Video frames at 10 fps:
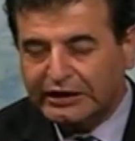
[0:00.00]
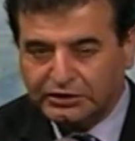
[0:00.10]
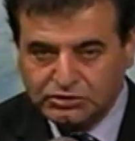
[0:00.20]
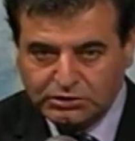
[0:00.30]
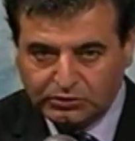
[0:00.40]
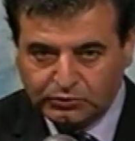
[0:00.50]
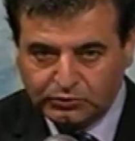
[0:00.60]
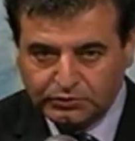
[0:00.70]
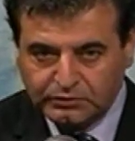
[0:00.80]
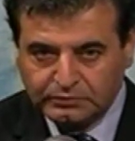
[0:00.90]
and
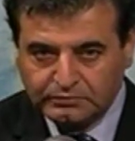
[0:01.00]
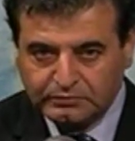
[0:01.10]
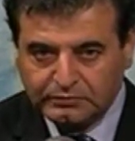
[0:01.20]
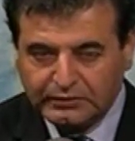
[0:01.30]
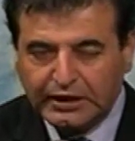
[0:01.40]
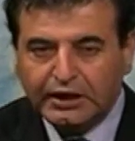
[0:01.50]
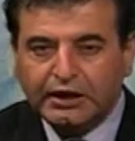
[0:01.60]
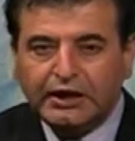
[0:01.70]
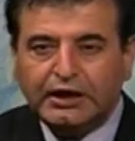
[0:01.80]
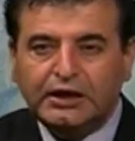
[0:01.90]
you.
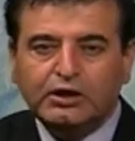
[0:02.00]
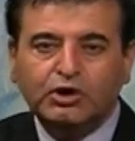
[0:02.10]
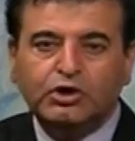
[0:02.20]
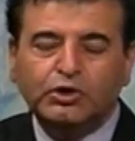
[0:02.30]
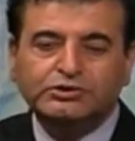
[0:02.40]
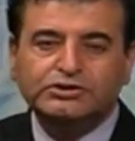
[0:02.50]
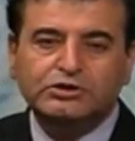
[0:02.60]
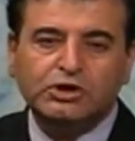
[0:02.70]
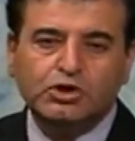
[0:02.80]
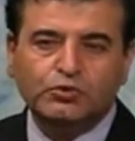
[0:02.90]
A good
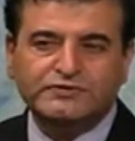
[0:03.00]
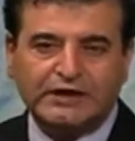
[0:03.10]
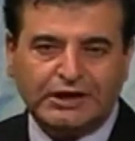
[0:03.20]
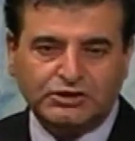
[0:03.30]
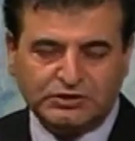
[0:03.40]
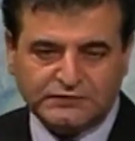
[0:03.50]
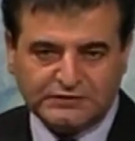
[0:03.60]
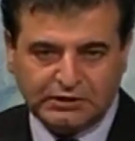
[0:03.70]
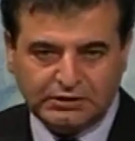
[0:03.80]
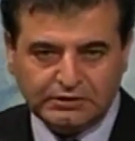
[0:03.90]
news
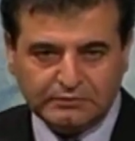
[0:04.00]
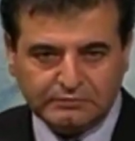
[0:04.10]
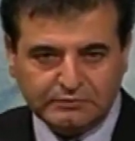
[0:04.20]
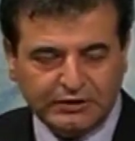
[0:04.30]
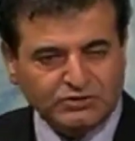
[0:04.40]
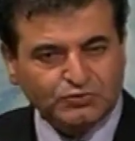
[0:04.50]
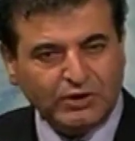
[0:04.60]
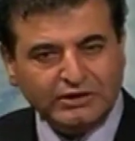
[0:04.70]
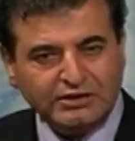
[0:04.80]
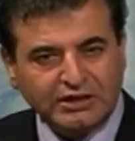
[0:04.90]
agency is
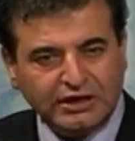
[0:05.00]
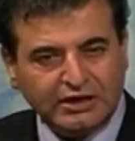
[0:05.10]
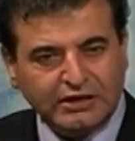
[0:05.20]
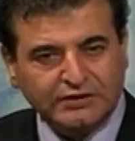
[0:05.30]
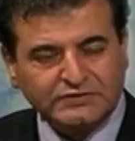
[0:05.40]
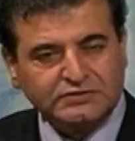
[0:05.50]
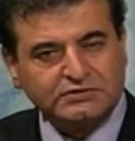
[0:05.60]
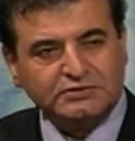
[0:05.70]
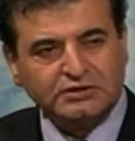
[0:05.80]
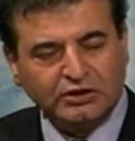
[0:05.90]
one that
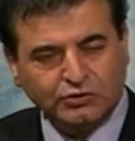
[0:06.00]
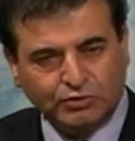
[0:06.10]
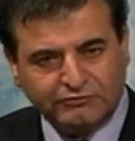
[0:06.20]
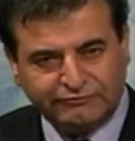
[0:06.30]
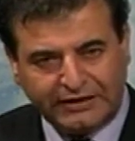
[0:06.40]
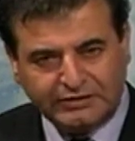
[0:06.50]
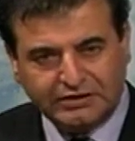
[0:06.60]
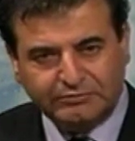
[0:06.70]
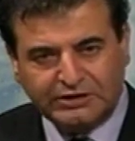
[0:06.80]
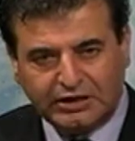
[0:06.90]
is, that you will find
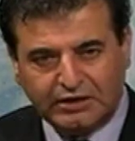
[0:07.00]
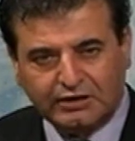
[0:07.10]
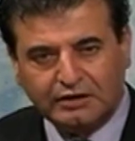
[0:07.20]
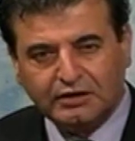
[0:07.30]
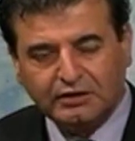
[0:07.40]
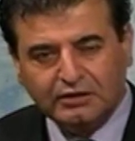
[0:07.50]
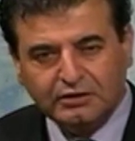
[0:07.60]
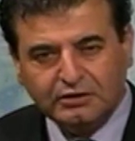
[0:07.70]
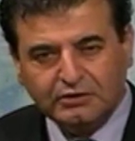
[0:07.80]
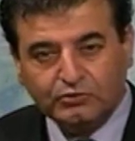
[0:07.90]
them there
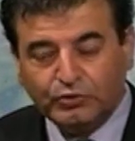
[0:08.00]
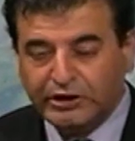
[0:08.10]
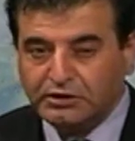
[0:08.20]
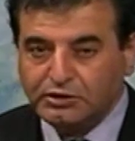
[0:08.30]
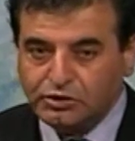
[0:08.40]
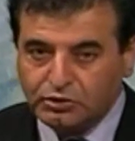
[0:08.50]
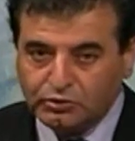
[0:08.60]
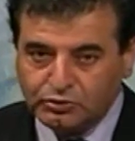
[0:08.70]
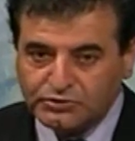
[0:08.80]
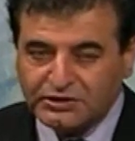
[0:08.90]
when
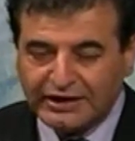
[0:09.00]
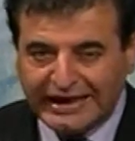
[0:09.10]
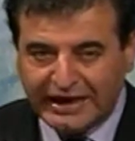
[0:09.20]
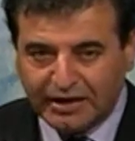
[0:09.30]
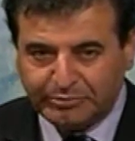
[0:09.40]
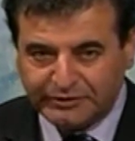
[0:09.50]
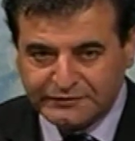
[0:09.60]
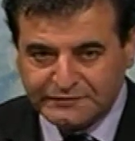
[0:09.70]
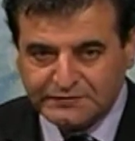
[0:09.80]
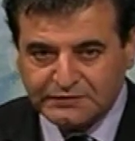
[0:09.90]
news
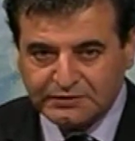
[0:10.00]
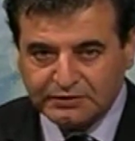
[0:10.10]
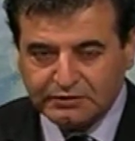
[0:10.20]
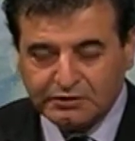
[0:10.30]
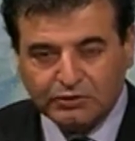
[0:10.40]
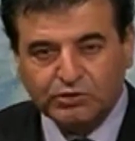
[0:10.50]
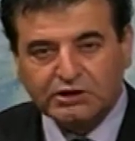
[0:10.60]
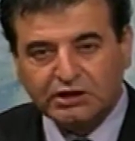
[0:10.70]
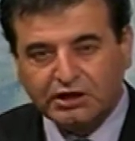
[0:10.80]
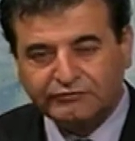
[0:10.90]
happens. They will
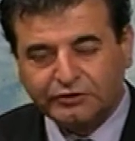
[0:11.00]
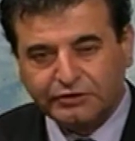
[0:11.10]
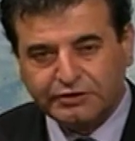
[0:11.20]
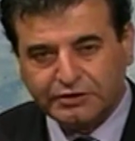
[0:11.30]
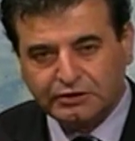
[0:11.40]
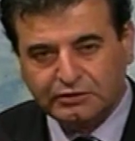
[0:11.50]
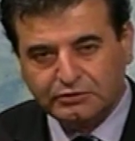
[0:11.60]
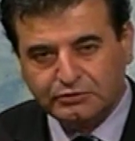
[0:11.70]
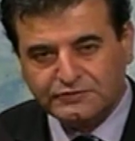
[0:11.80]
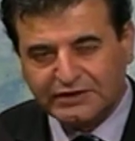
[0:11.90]
cover the
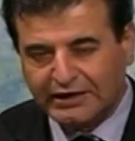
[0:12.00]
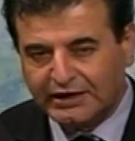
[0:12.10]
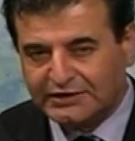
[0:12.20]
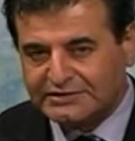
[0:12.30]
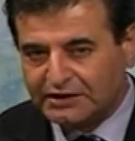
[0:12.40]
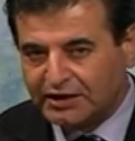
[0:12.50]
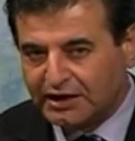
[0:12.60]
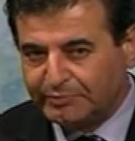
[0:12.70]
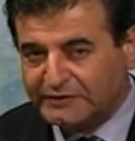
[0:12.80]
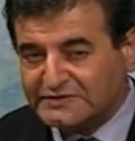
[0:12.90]
news as it
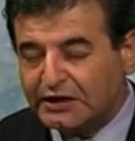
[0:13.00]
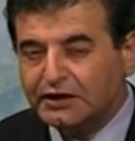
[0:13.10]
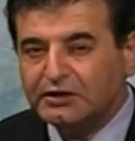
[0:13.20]
happens.